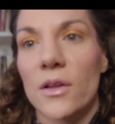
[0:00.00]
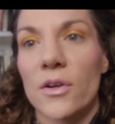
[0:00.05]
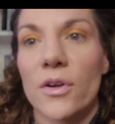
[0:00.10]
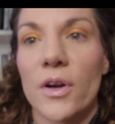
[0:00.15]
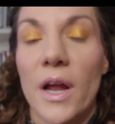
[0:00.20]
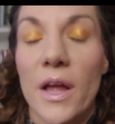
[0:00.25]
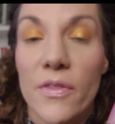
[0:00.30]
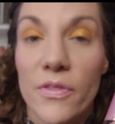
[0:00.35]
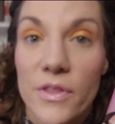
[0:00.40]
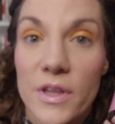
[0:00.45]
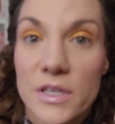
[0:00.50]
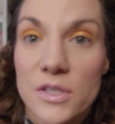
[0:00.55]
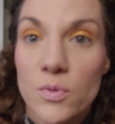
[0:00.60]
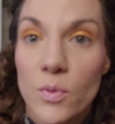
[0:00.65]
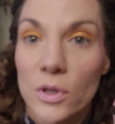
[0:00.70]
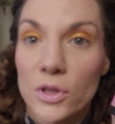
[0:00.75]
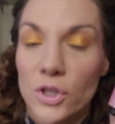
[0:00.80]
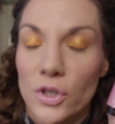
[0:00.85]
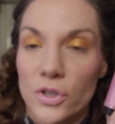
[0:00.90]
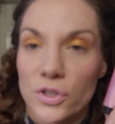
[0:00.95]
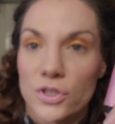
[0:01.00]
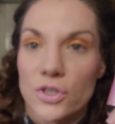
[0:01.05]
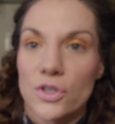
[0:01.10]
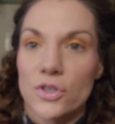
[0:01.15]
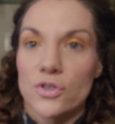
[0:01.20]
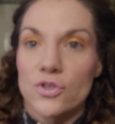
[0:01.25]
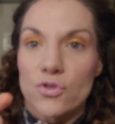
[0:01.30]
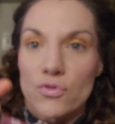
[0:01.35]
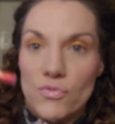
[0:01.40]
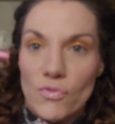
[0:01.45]
color, and this one looked
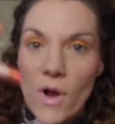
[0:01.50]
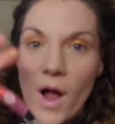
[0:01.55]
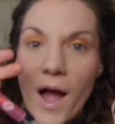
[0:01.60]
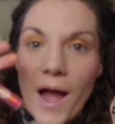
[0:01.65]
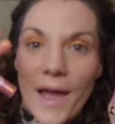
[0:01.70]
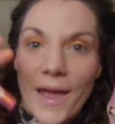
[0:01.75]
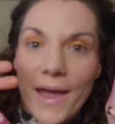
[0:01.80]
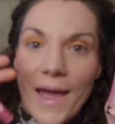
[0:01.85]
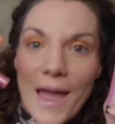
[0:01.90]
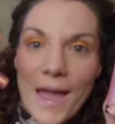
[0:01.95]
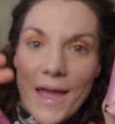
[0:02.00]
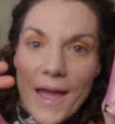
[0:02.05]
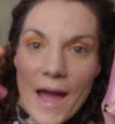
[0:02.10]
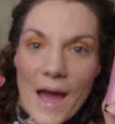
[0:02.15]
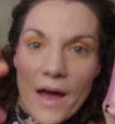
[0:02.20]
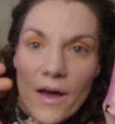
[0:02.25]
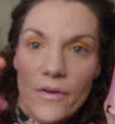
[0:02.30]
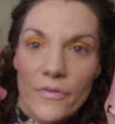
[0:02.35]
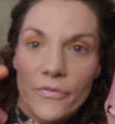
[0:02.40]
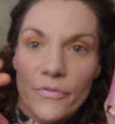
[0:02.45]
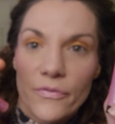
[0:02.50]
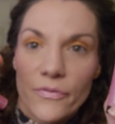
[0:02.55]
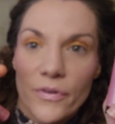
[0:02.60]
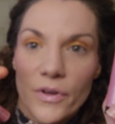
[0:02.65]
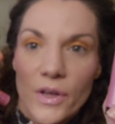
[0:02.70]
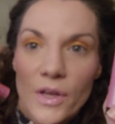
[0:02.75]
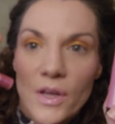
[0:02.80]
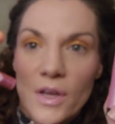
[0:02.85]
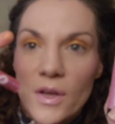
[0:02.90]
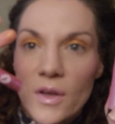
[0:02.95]
dry AF.
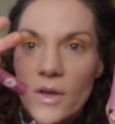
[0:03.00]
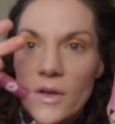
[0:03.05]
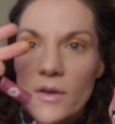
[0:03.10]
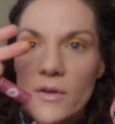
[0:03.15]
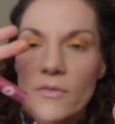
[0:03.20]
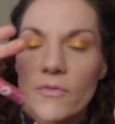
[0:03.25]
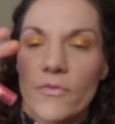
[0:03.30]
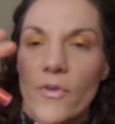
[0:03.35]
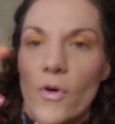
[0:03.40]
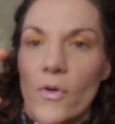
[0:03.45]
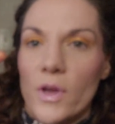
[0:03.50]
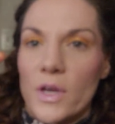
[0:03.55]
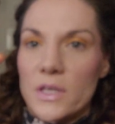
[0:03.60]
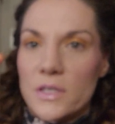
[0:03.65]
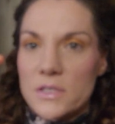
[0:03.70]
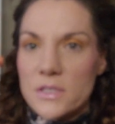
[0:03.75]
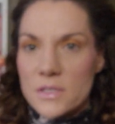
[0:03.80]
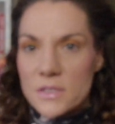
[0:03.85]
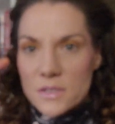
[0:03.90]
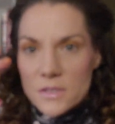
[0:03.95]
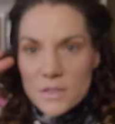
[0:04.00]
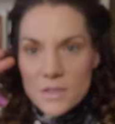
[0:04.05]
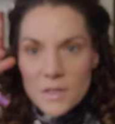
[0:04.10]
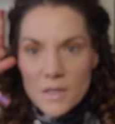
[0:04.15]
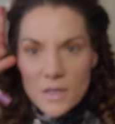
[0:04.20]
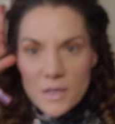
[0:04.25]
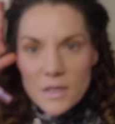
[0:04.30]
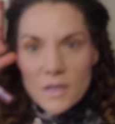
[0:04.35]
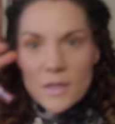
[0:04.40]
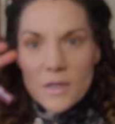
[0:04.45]
Focus.
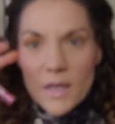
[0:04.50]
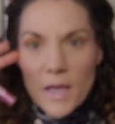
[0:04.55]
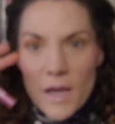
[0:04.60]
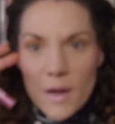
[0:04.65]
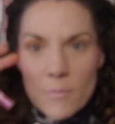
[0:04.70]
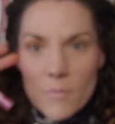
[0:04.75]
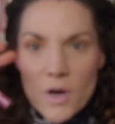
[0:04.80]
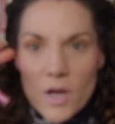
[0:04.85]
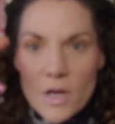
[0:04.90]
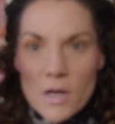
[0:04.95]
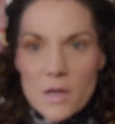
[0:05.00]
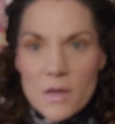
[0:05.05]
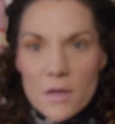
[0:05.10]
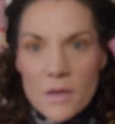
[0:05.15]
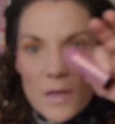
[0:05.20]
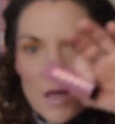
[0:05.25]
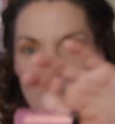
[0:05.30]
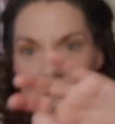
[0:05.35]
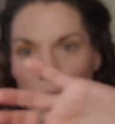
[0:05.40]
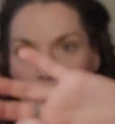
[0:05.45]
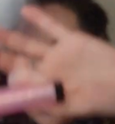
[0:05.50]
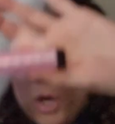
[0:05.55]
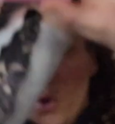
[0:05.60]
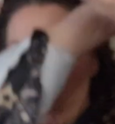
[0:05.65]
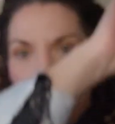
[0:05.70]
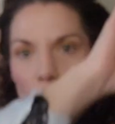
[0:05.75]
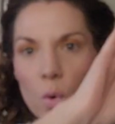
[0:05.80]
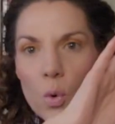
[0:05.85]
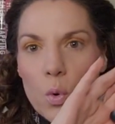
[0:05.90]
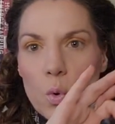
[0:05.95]
Camera.
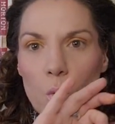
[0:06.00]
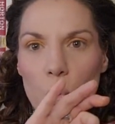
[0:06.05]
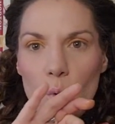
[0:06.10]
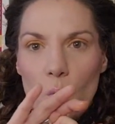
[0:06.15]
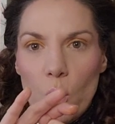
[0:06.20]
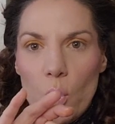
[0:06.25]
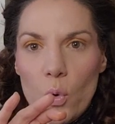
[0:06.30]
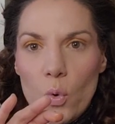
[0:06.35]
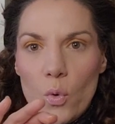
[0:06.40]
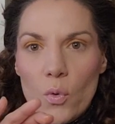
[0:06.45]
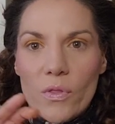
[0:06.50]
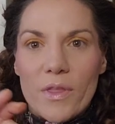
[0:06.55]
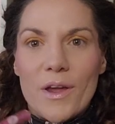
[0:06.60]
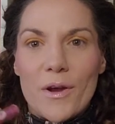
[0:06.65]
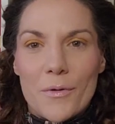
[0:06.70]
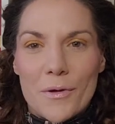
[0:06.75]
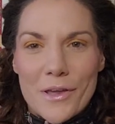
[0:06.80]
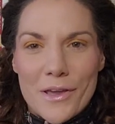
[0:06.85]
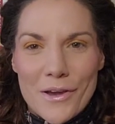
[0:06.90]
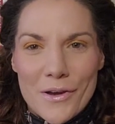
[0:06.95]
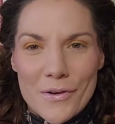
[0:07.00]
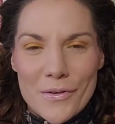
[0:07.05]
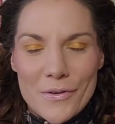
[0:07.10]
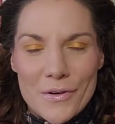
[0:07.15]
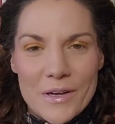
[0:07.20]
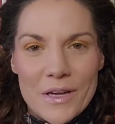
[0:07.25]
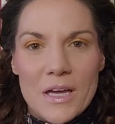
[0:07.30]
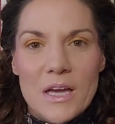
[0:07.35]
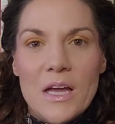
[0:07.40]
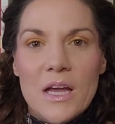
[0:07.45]
Hello. There we go.
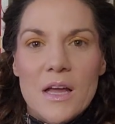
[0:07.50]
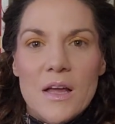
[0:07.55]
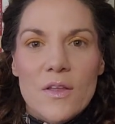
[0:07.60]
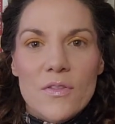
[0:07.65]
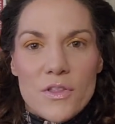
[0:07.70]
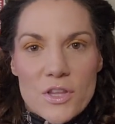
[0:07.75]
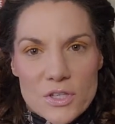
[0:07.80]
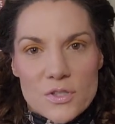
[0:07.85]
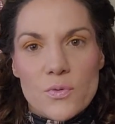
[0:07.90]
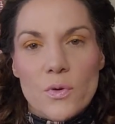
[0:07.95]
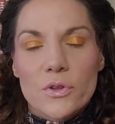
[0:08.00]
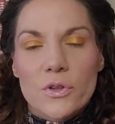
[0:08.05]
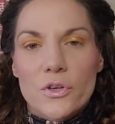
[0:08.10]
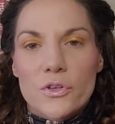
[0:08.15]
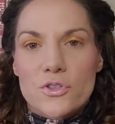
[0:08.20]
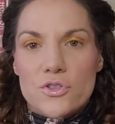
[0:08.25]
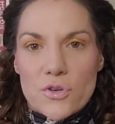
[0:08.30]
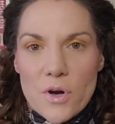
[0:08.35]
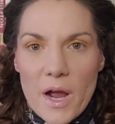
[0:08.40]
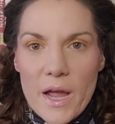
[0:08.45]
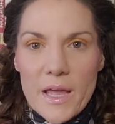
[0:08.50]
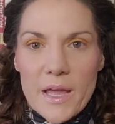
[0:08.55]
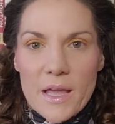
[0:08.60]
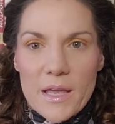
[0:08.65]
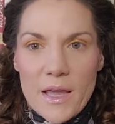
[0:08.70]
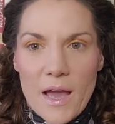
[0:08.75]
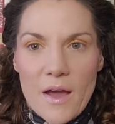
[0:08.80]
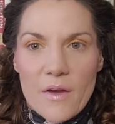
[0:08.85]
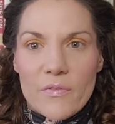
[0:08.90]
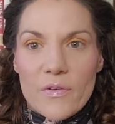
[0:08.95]
This one looked dry
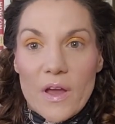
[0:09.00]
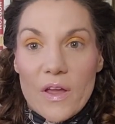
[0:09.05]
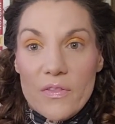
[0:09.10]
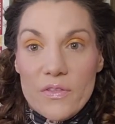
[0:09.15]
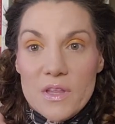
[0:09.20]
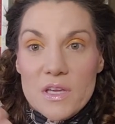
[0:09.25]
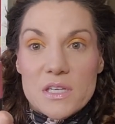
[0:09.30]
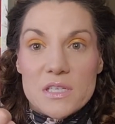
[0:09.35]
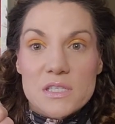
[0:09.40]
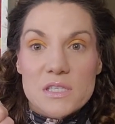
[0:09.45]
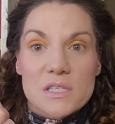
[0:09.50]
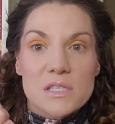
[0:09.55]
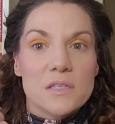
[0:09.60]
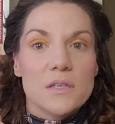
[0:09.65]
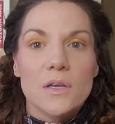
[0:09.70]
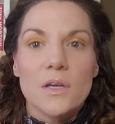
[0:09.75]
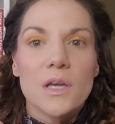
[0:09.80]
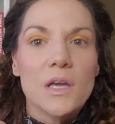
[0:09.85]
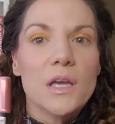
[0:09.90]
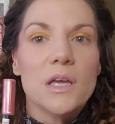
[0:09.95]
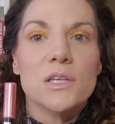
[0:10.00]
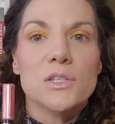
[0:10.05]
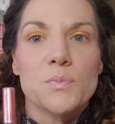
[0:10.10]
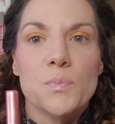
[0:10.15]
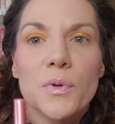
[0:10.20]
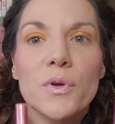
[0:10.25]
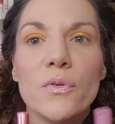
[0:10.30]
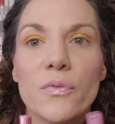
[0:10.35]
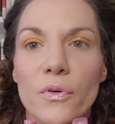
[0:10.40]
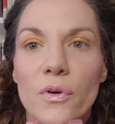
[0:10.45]
AF, and this is
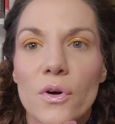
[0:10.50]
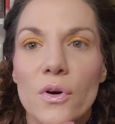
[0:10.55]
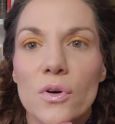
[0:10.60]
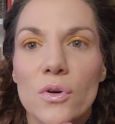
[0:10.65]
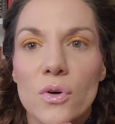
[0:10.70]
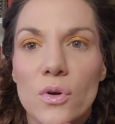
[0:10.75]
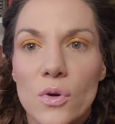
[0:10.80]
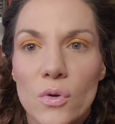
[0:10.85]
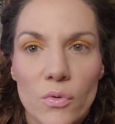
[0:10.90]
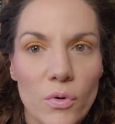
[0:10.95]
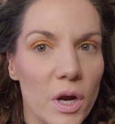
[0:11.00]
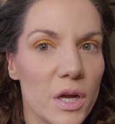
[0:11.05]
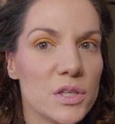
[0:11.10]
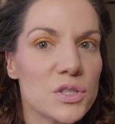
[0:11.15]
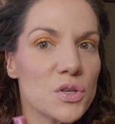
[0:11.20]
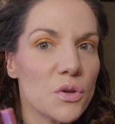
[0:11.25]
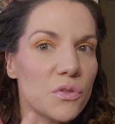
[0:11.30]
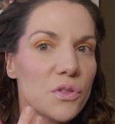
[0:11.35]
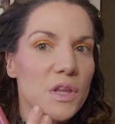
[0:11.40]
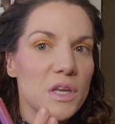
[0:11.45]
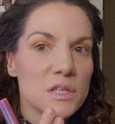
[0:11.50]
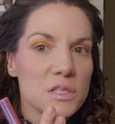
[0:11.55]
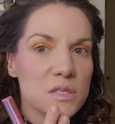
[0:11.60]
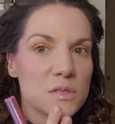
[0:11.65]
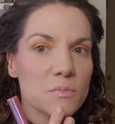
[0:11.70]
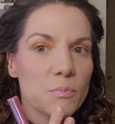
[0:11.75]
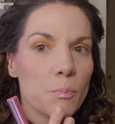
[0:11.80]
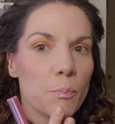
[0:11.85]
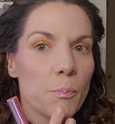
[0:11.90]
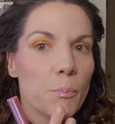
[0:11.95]
beautiful, right? So
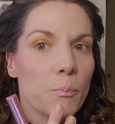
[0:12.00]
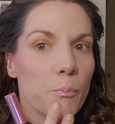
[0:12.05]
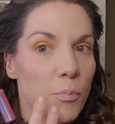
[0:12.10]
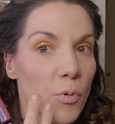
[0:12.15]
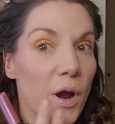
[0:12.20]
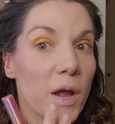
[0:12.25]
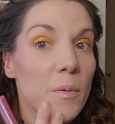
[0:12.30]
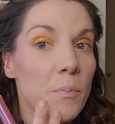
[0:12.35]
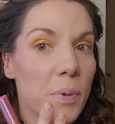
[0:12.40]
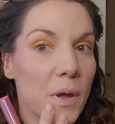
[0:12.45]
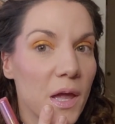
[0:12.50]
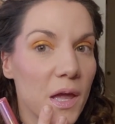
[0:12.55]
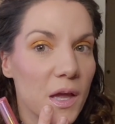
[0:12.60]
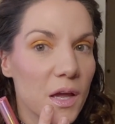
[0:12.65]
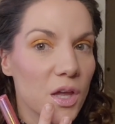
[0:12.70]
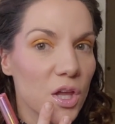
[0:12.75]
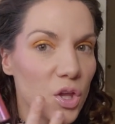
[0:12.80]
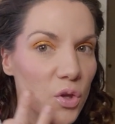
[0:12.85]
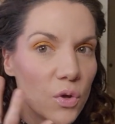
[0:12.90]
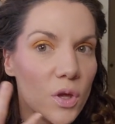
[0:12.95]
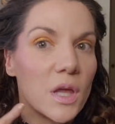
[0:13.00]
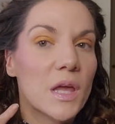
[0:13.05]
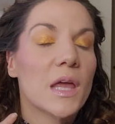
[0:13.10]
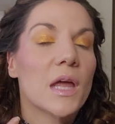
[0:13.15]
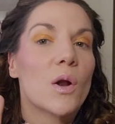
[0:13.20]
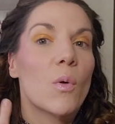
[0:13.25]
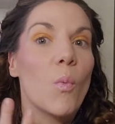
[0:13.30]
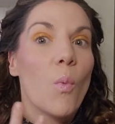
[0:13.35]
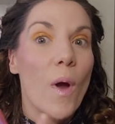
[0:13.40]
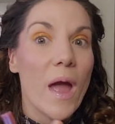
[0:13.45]
this bright pink you can
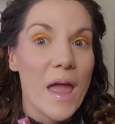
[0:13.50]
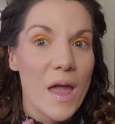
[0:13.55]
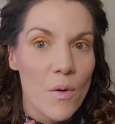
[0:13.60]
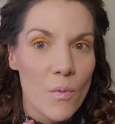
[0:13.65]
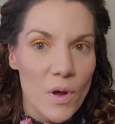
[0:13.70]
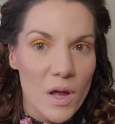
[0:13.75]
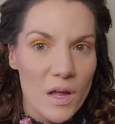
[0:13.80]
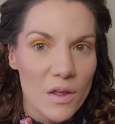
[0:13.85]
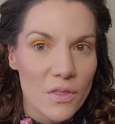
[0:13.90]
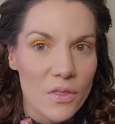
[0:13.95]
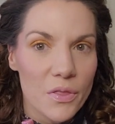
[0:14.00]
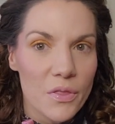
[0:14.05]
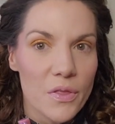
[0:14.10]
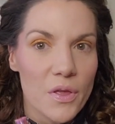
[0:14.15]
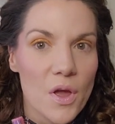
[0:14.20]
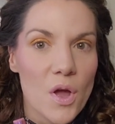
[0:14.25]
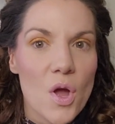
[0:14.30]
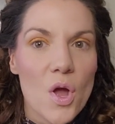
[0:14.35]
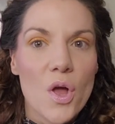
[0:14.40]
get away with.